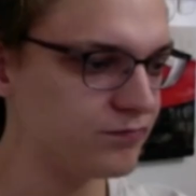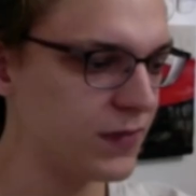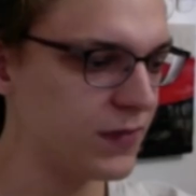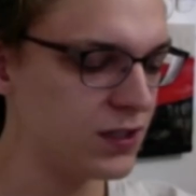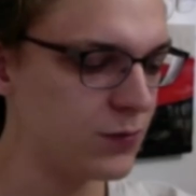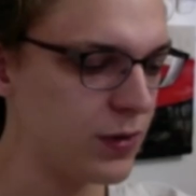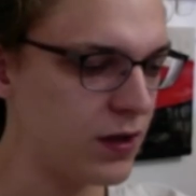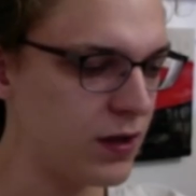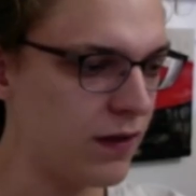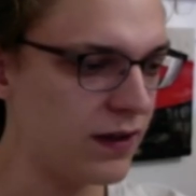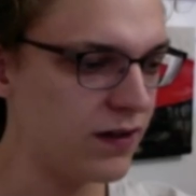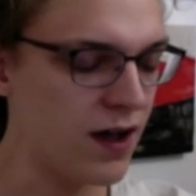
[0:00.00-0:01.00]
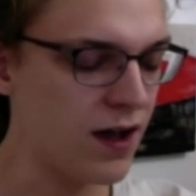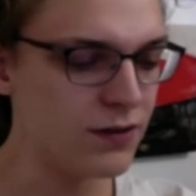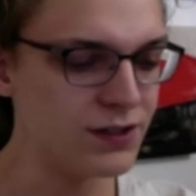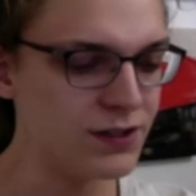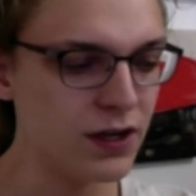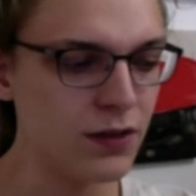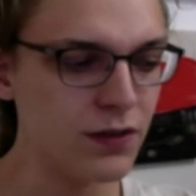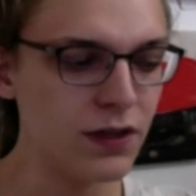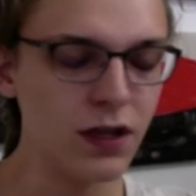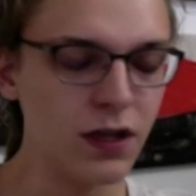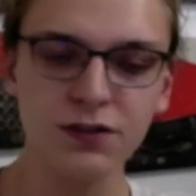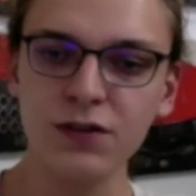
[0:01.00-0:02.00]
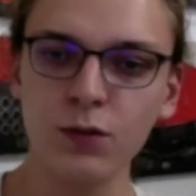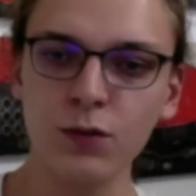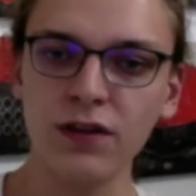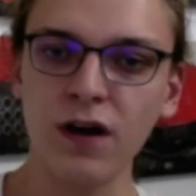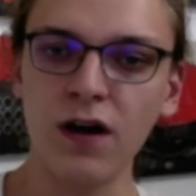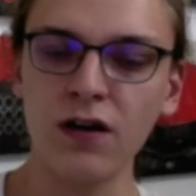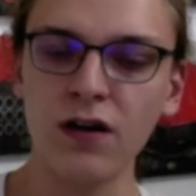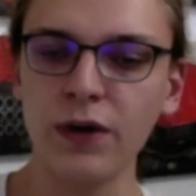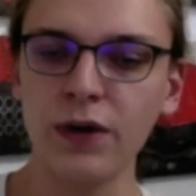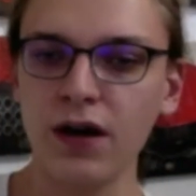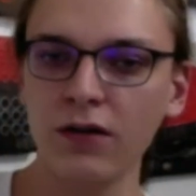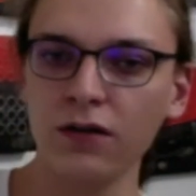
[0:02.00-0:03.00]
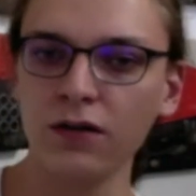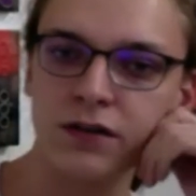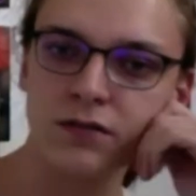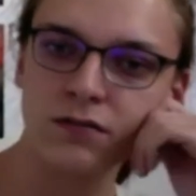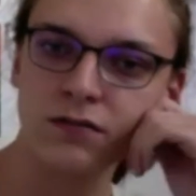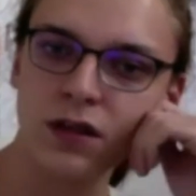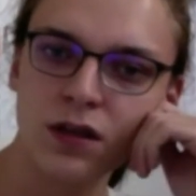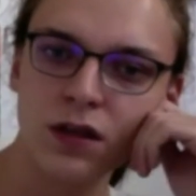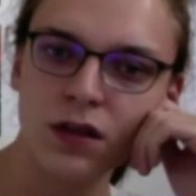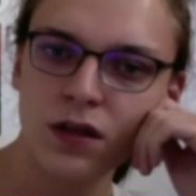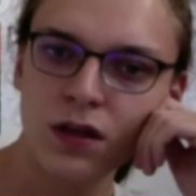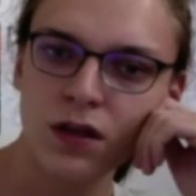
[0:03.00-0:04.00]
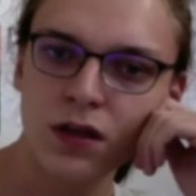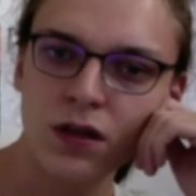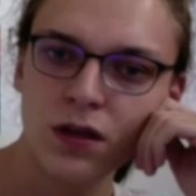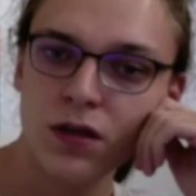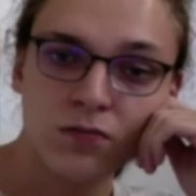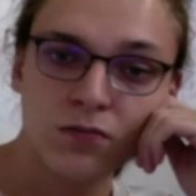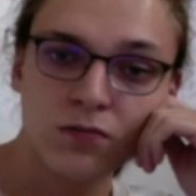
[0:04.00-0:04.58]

That's about all I got. Is there anything else you want to talk about or uh,